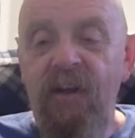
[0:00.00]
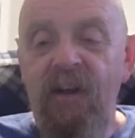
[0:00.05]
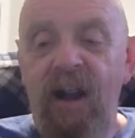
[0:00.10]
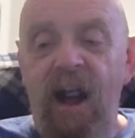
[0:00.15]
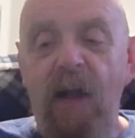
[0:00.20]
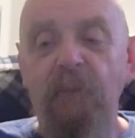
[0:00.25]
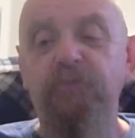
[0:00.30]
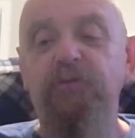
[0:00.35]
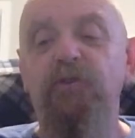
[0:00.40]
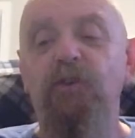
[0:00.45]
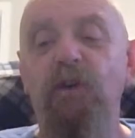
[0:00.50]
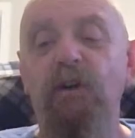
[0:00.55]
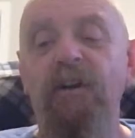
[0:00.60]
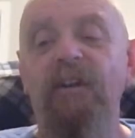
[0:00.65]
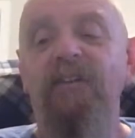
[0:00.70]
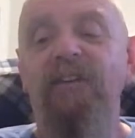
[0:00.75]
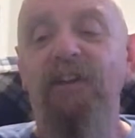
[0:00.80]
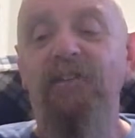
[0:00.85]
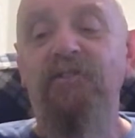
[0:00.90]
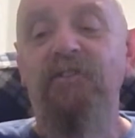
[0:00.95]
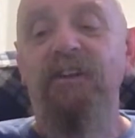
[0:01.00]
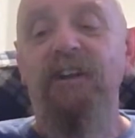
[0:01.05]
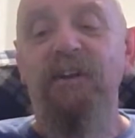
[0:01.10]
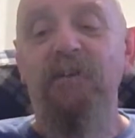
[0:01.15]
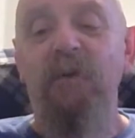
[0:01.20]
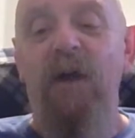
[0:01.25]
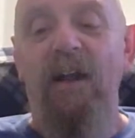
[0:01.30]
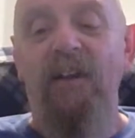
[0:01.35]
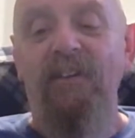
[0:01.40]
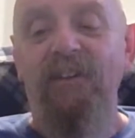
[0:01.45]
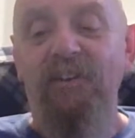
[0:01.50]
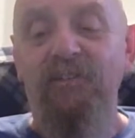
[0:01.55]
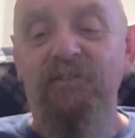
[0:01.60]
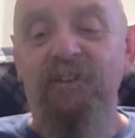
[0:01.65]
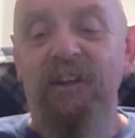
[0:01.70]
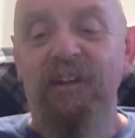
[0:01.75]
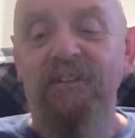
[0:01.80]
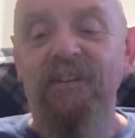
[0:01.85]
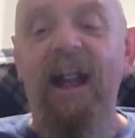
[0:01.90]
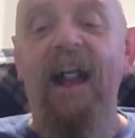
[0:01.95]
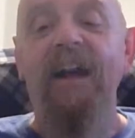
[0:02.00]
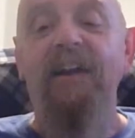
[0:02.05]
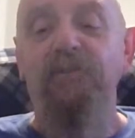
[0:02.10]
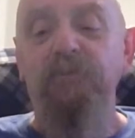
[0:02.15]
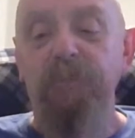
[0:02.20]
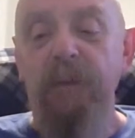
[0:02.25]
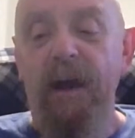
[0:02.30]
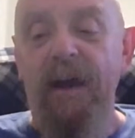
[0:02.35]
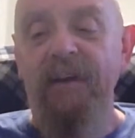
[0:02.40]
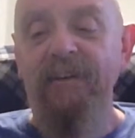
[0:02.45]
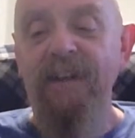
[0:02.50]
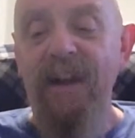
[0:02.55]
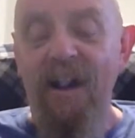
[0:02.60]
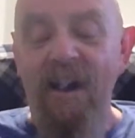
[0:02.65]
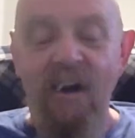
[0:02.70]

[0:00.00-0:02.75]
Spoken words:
I'm sort of listening while listening. Thanks, man.